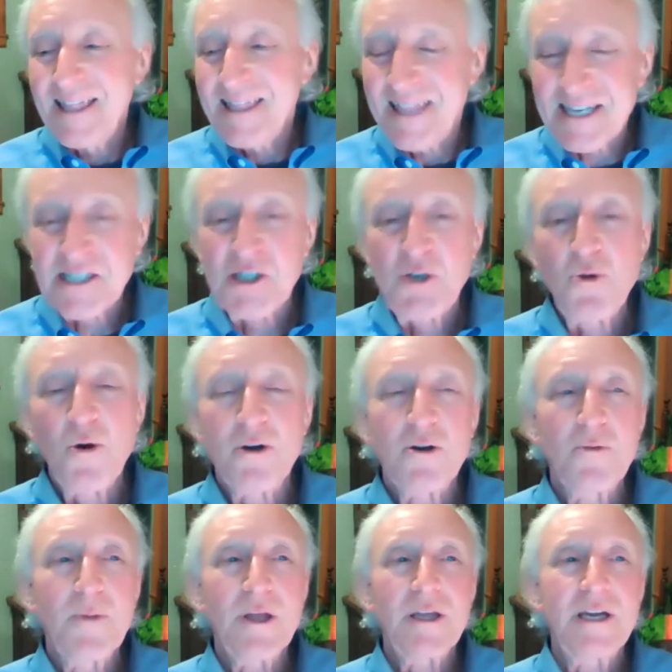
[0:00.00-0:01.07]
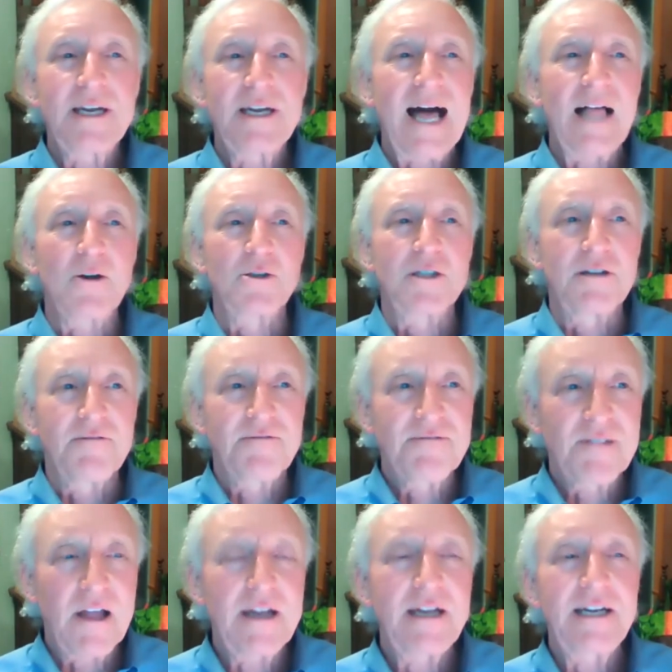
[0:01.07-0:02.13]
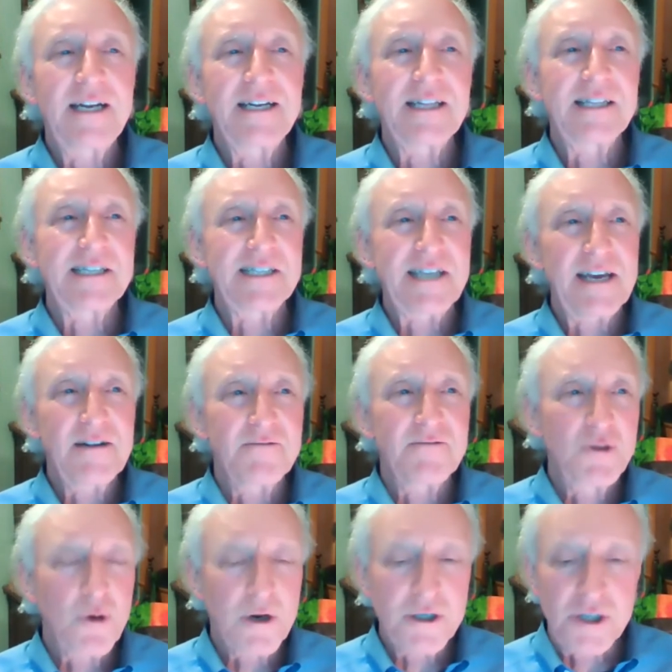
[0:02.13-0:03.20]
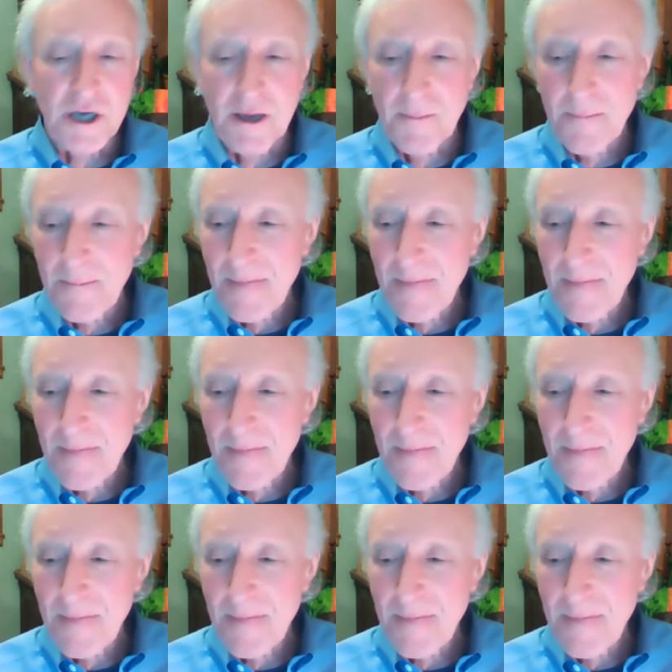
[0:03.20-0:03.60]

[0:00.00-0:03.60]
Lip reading: This $200 million that flooded into the state of Georgia